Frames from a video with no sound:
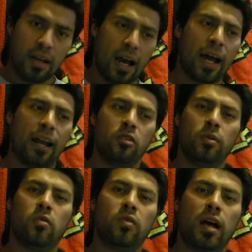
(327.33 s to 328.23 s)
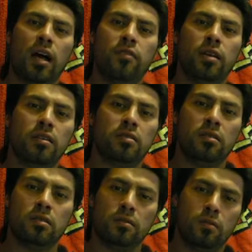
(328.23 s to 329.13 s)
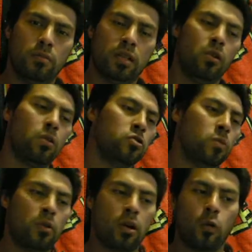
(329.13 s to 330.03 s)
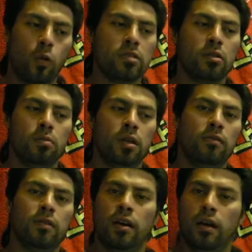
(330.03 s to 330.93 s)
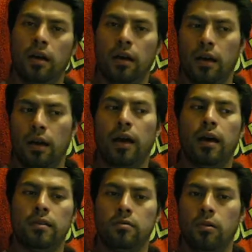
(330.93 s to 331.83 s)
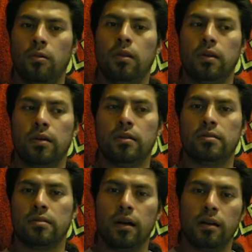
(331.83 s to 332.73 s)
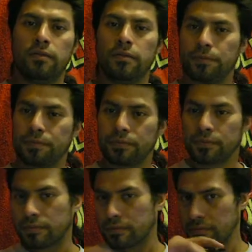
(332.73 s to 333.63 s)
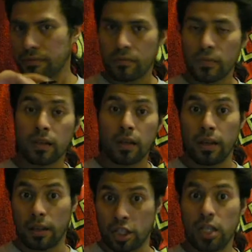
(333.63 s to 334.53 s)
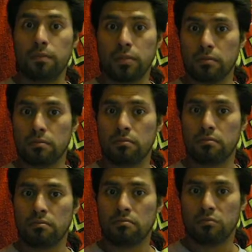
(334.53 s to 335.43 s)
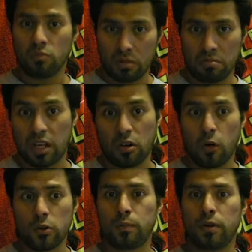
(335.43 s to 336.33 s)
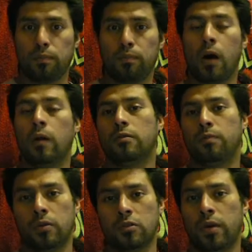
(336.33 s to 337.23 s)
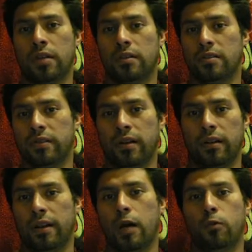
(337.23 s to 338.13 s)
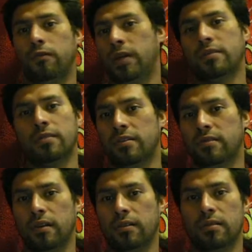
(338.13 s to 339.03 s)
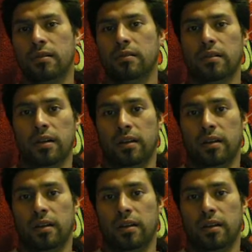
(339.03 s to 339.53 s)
I got a little bit overconfident because my local supermarket, Western Beef, has all the good stuff cheap. They don't always put Poland Springs on sale and Aquafina's on sale, so